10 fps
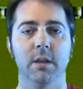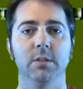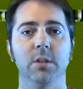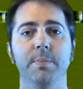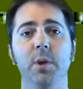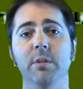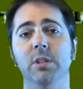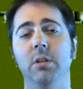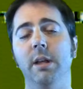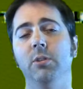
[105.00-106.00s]
To the purist
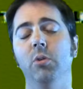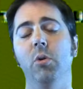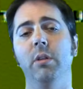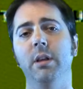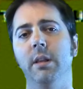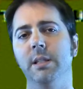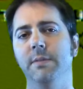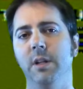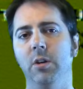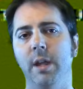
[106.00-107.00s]
collector who only collects
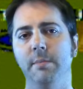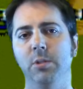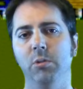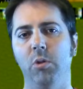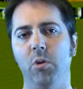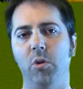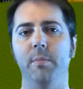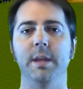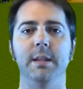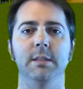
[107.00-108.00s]
video games through local
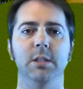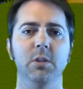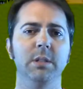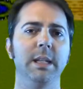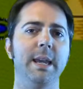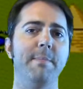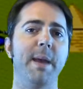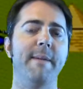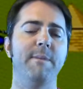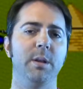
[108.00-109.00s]
means, using
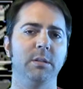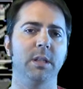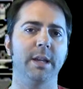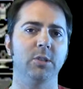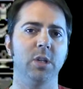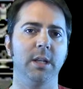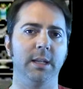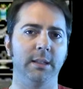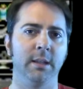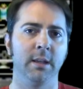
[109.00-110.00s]
eBay feels like cheating.